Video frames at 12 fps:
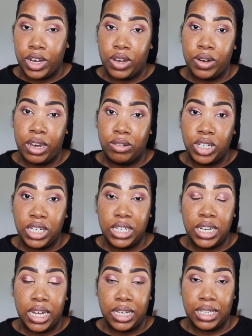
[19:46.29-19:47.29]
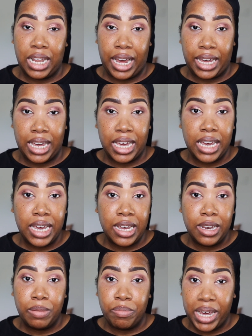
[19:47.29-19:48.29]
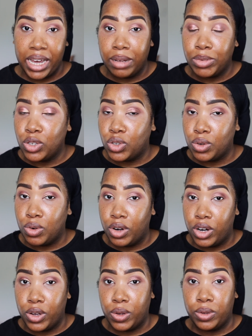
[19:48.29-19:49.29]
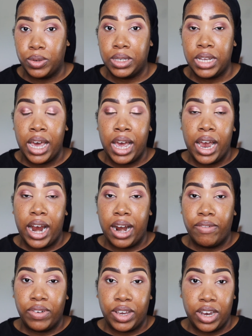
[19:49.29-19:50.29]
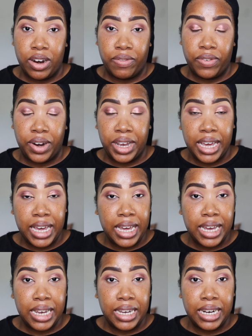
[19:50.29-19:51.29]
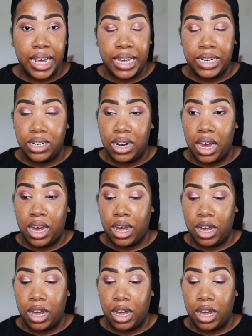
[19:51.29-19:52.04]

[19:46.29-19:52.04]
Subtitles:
You know, she does like Eid makeup tutorials every year for Eid, and